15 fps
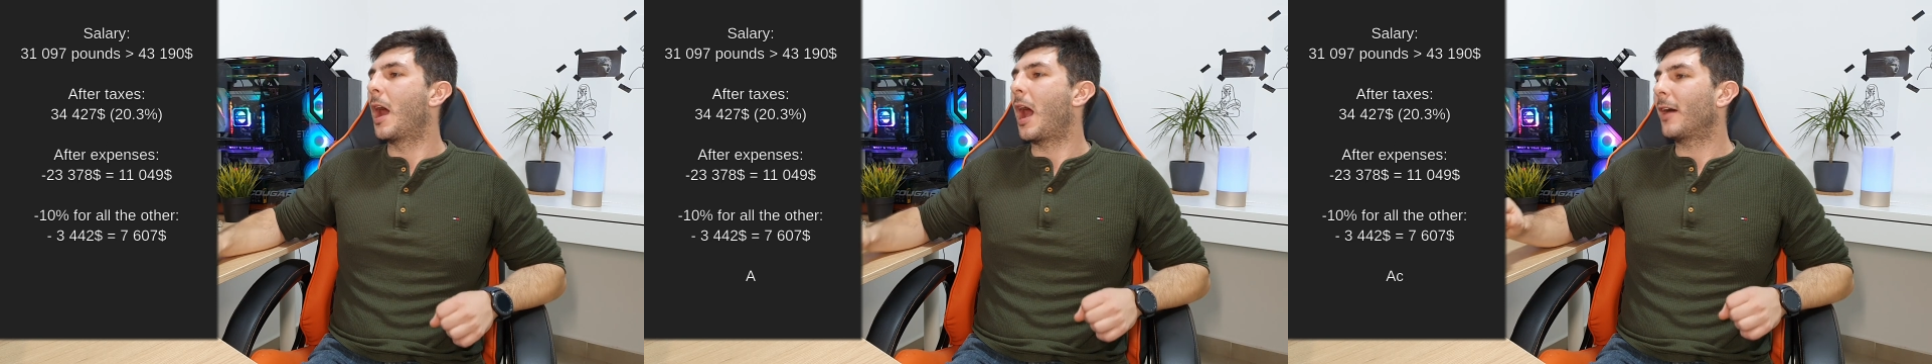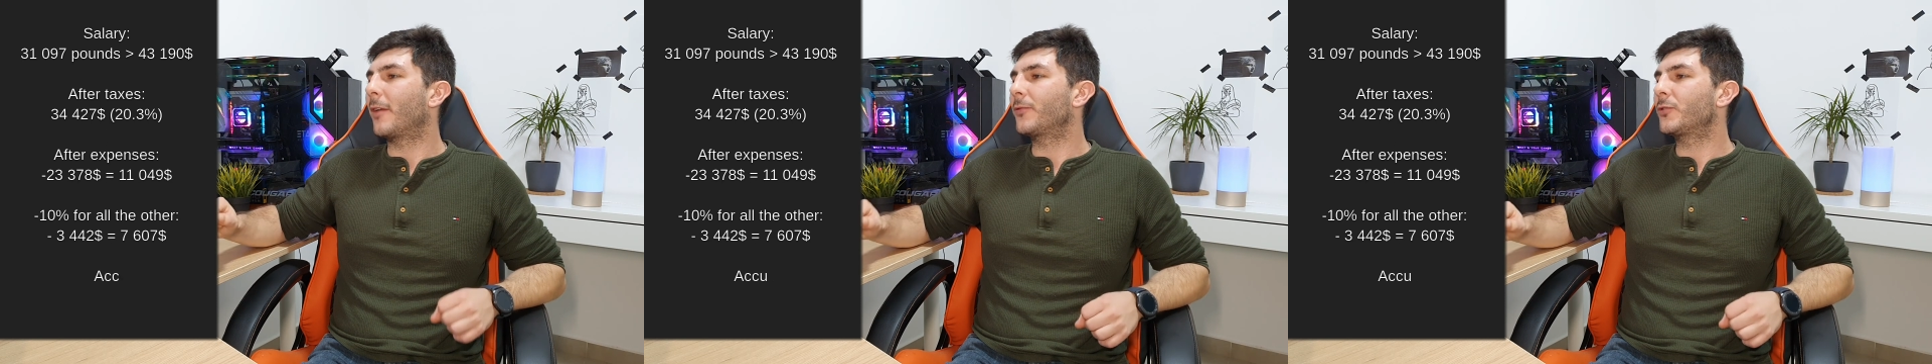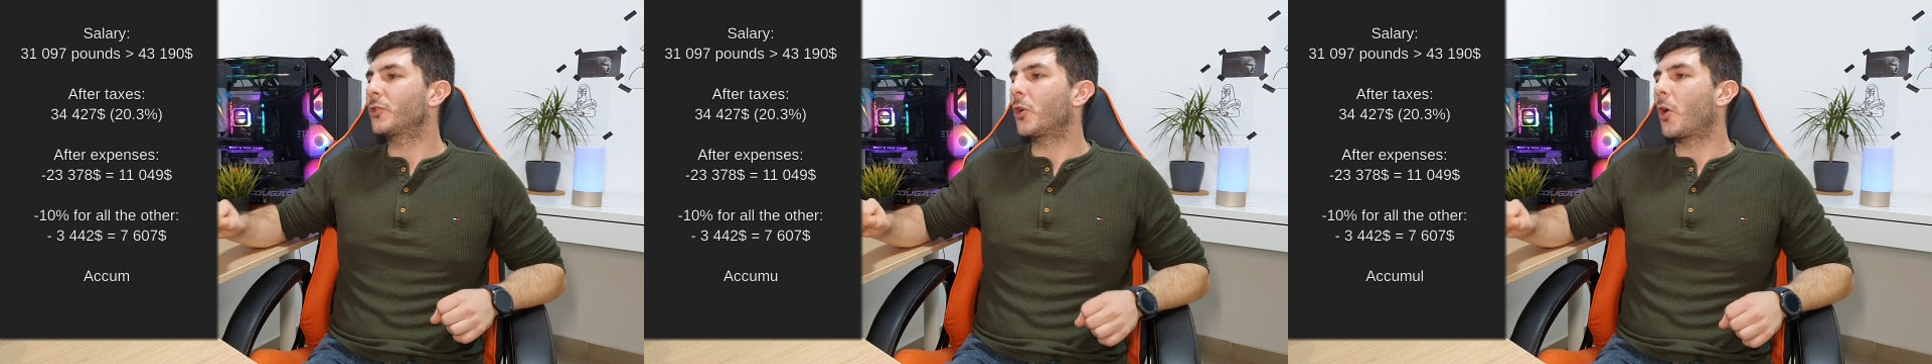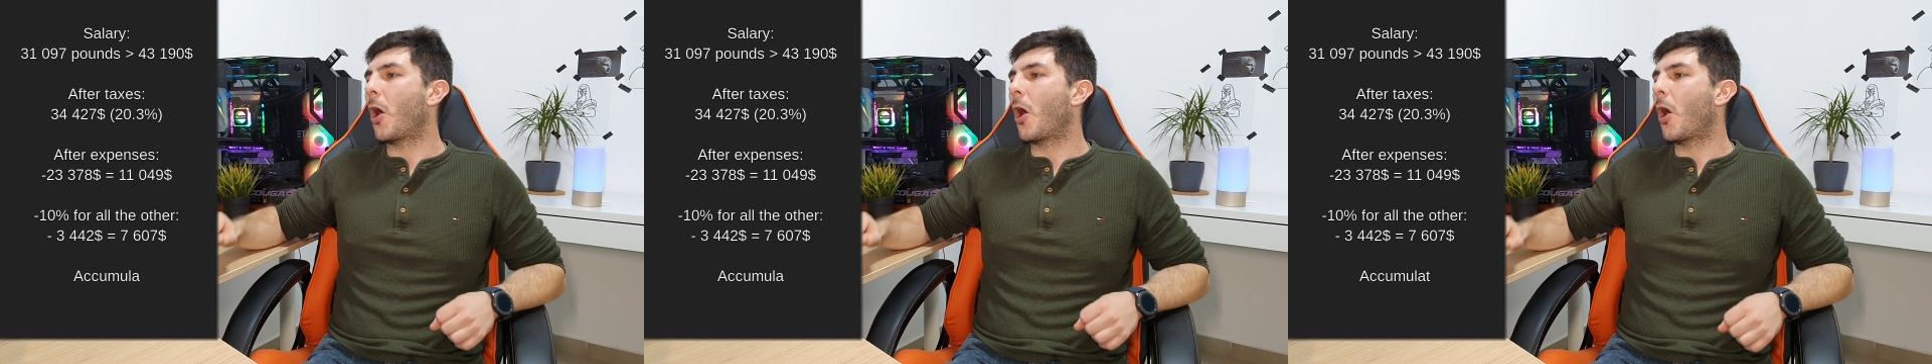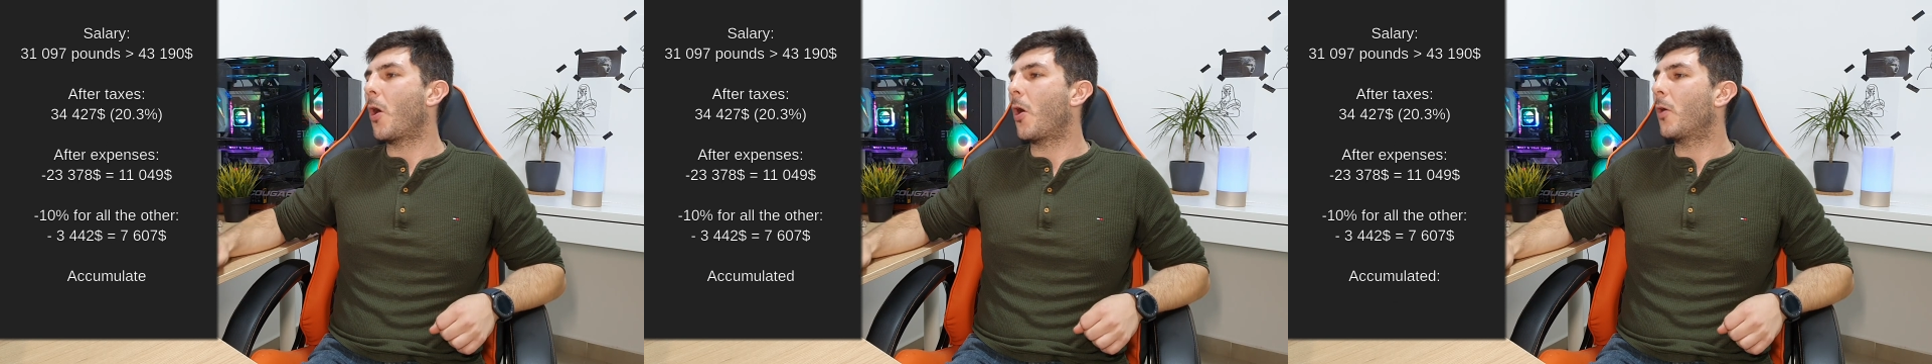After
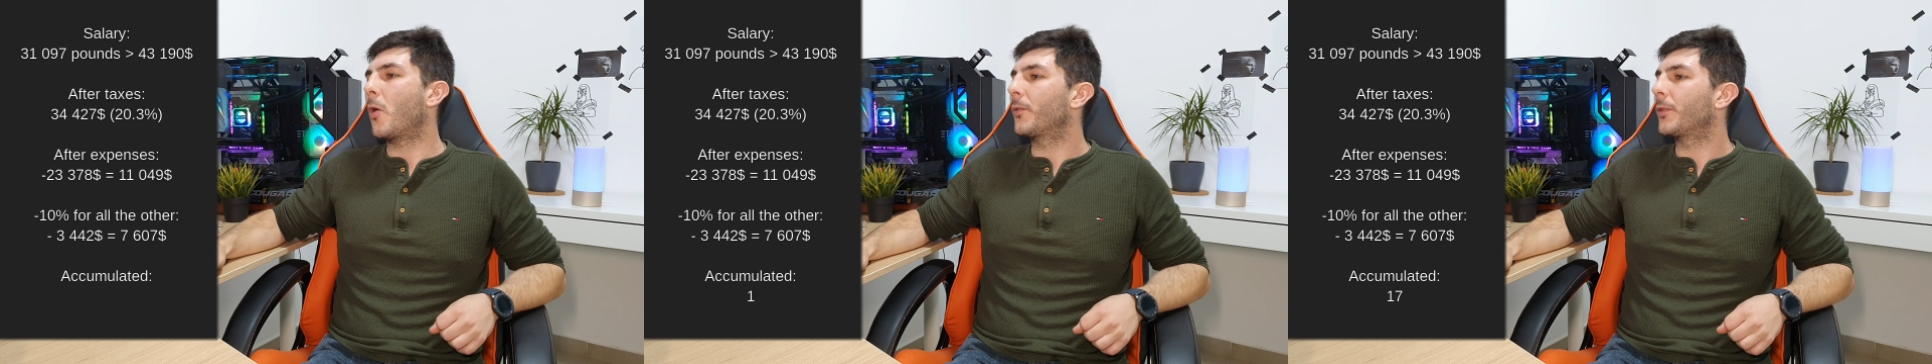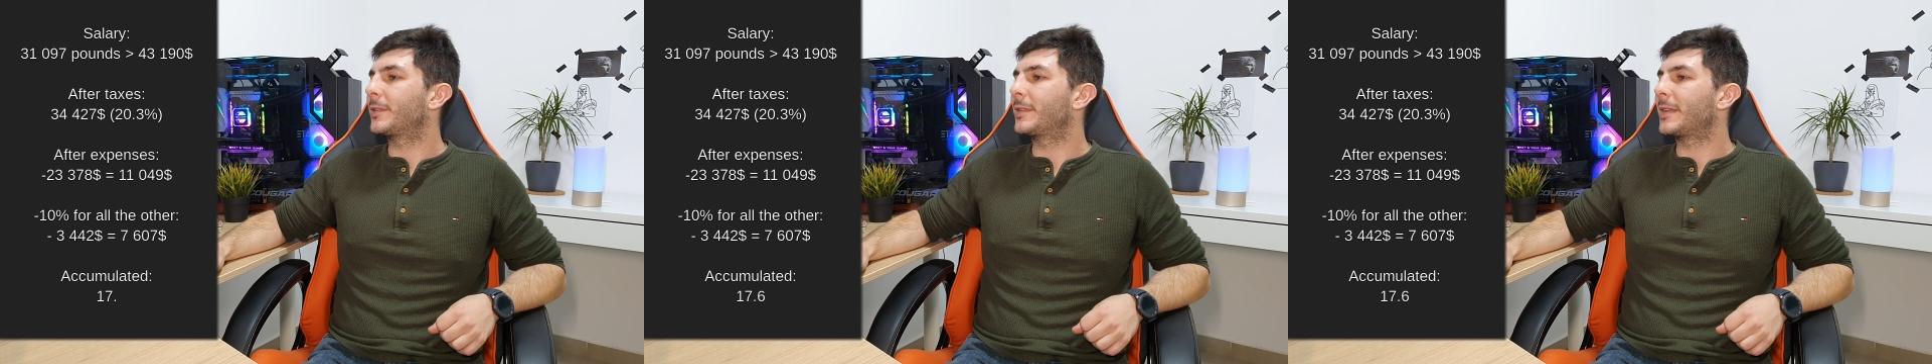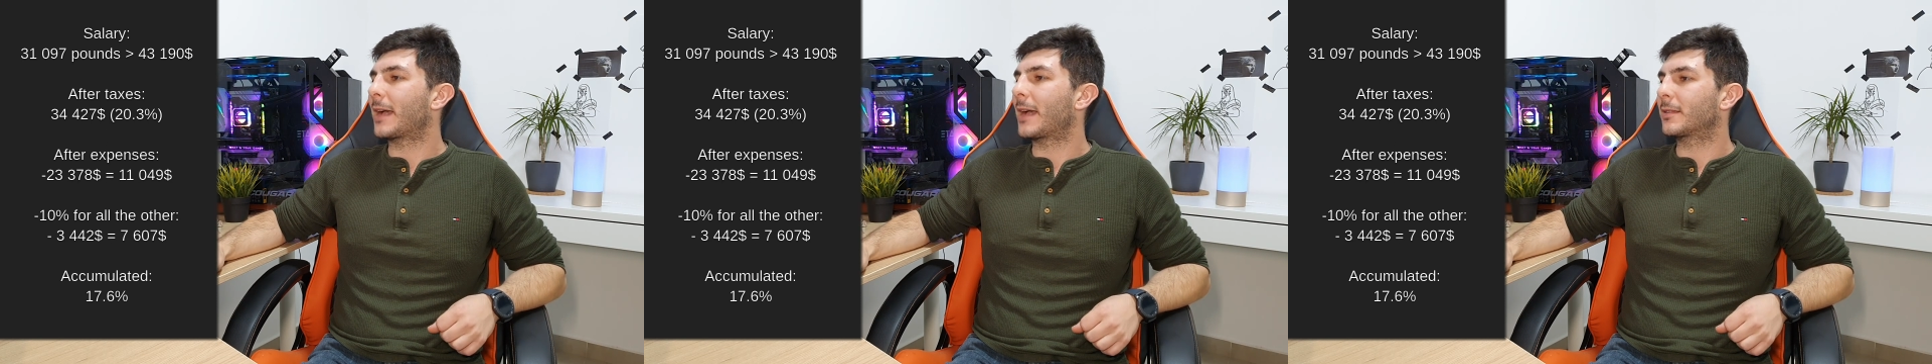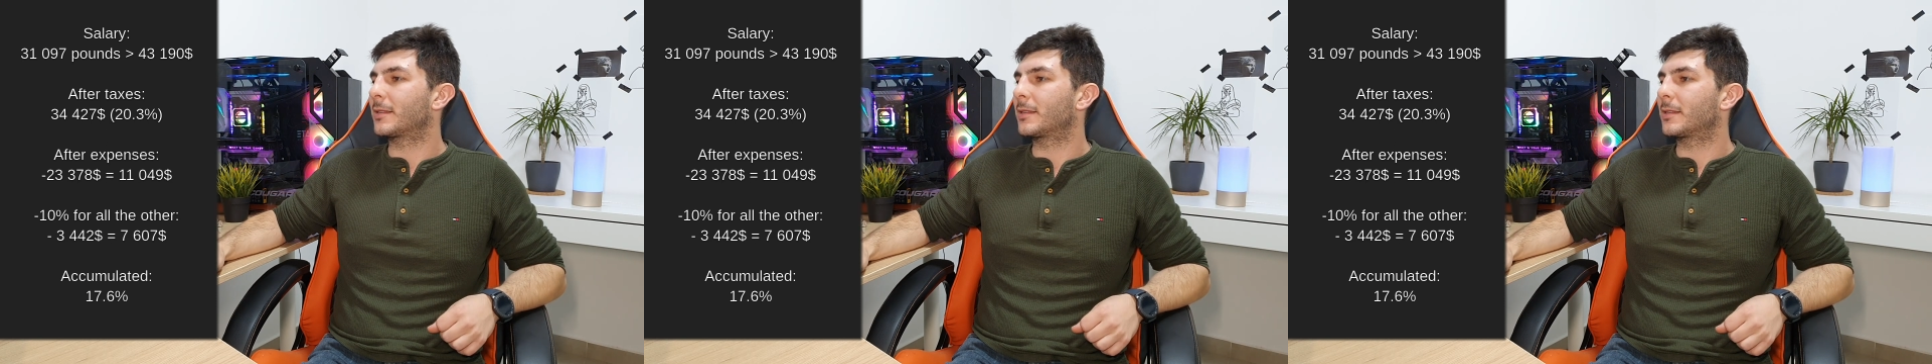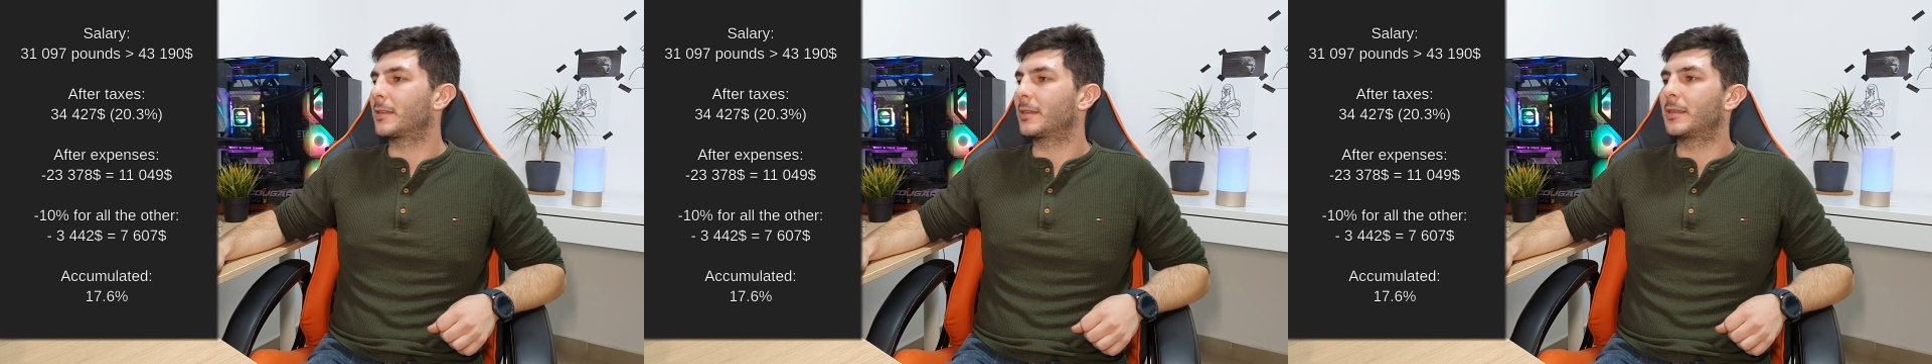all the
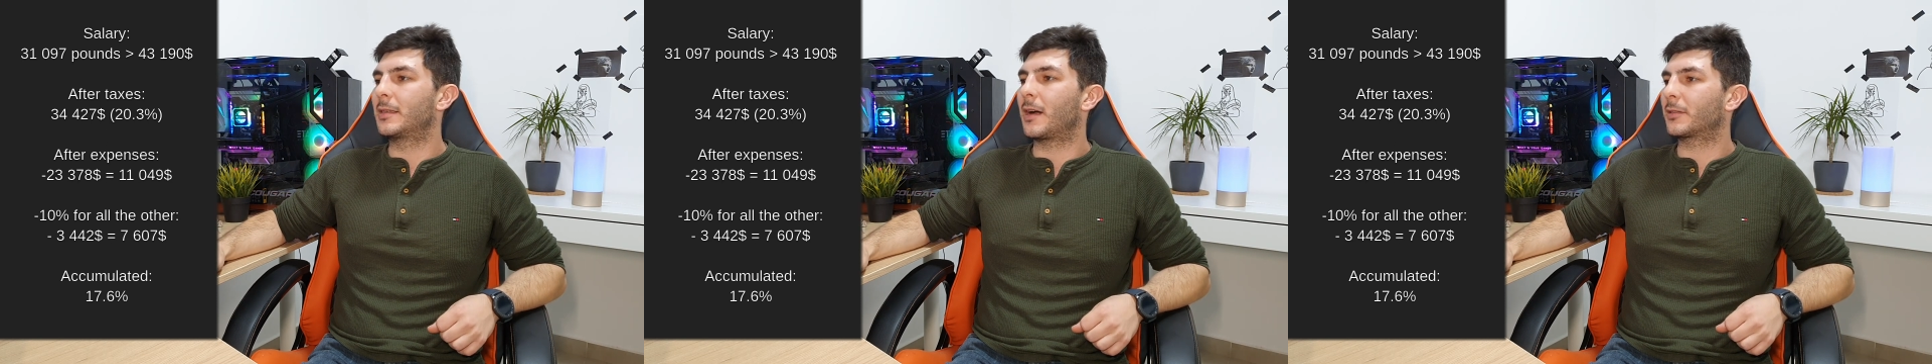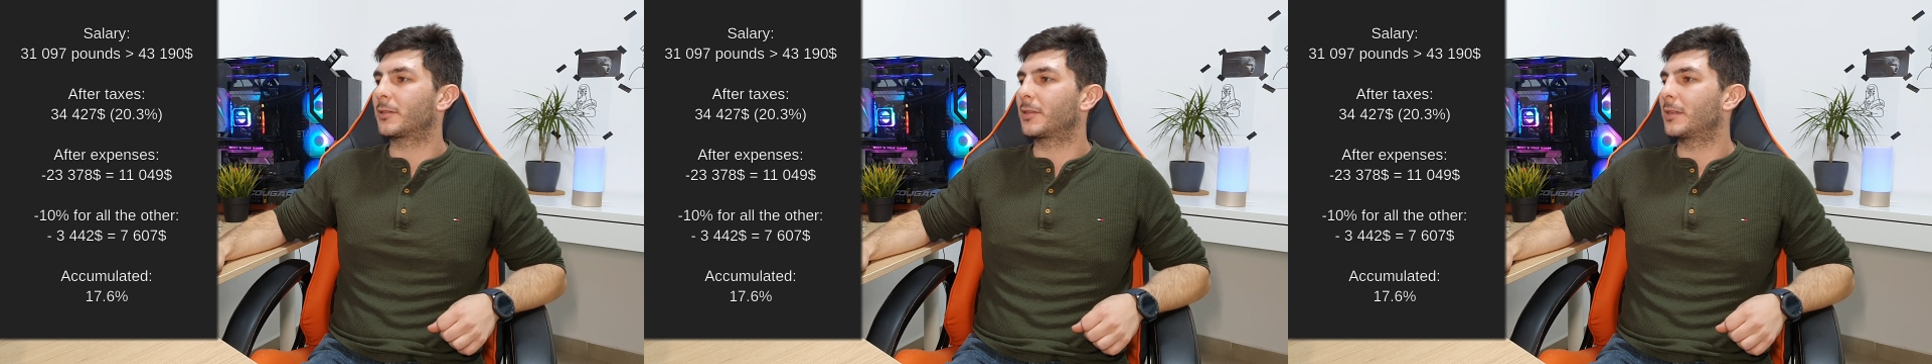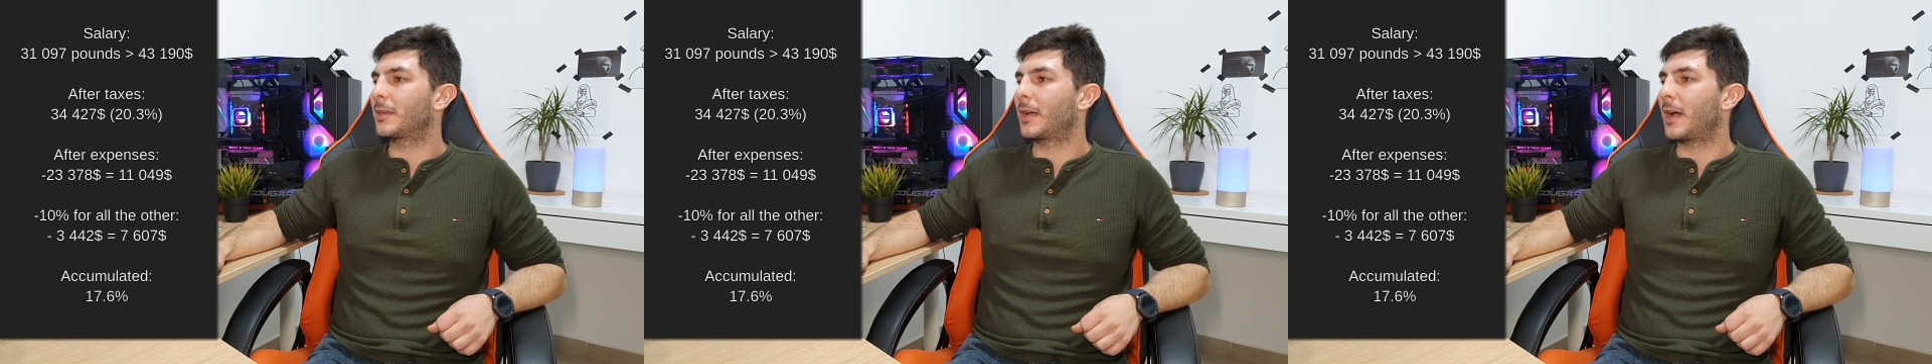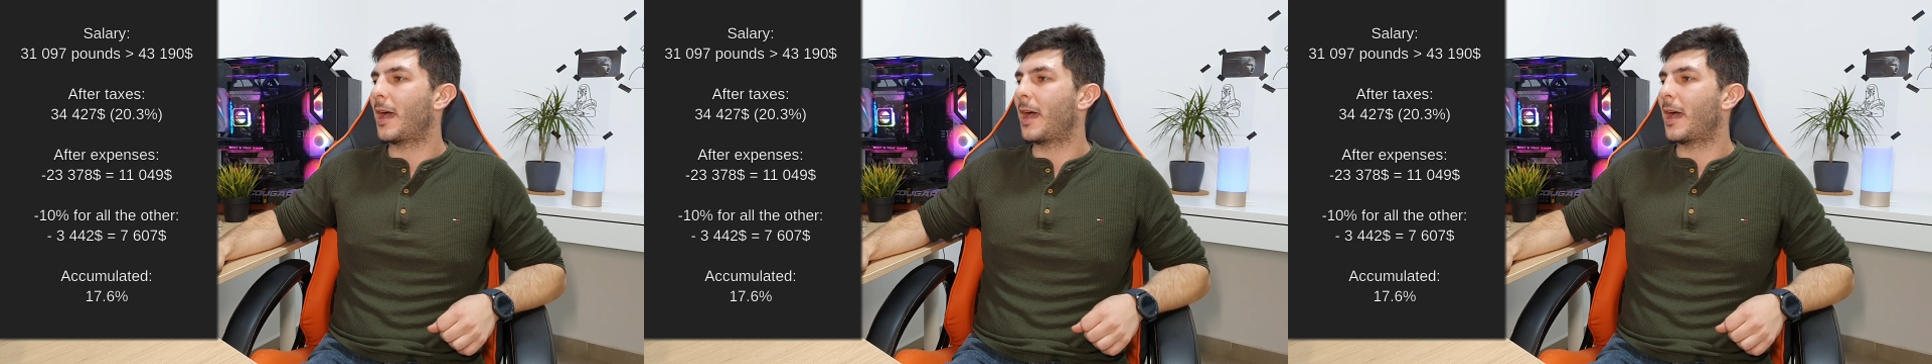taxes deducted,